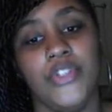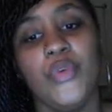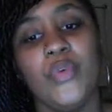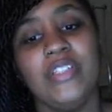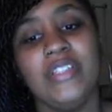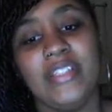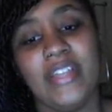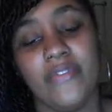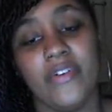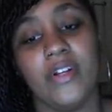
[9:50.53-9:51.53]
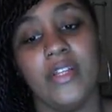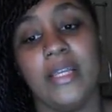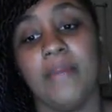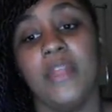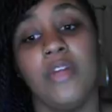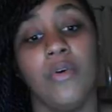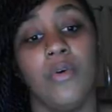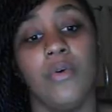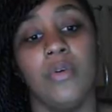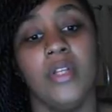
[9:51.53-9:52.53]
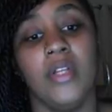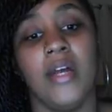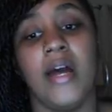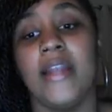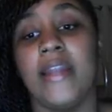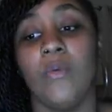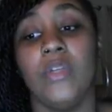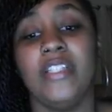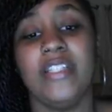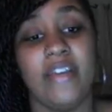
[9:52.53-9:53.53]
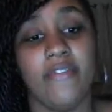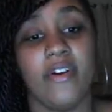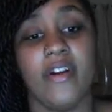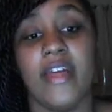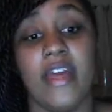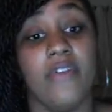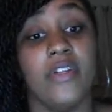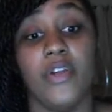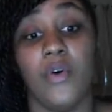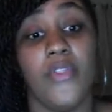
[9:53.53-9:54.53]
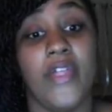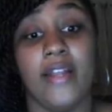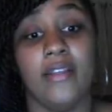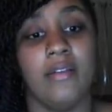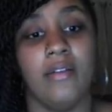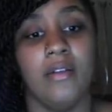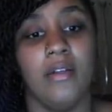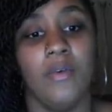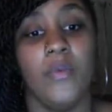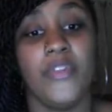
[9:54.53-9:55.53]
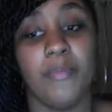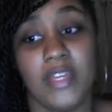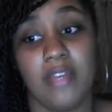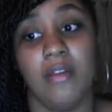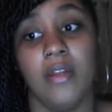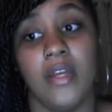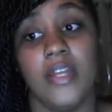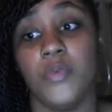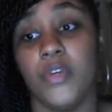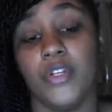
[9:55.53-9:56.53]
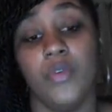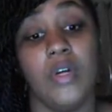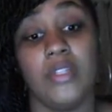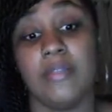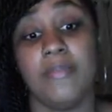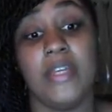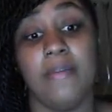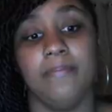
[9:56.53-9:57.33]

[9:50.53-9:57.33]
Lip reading: You will never let me go, and I will never ever doubt that with me is where you want to be.